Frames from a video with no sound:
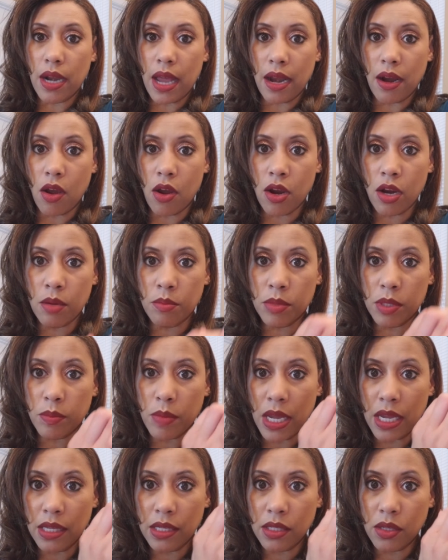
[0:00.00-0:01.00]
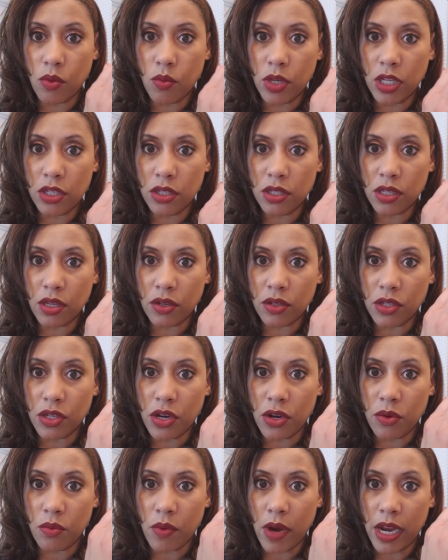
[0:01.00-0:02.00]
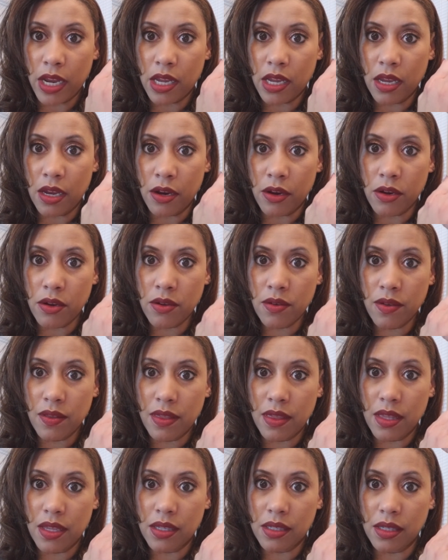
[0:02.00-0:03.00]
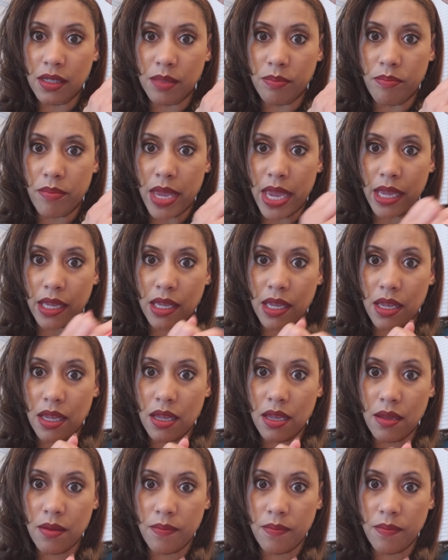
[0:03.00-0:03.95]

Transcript: out of arm space, so we're just going to turn right here. This is Becky.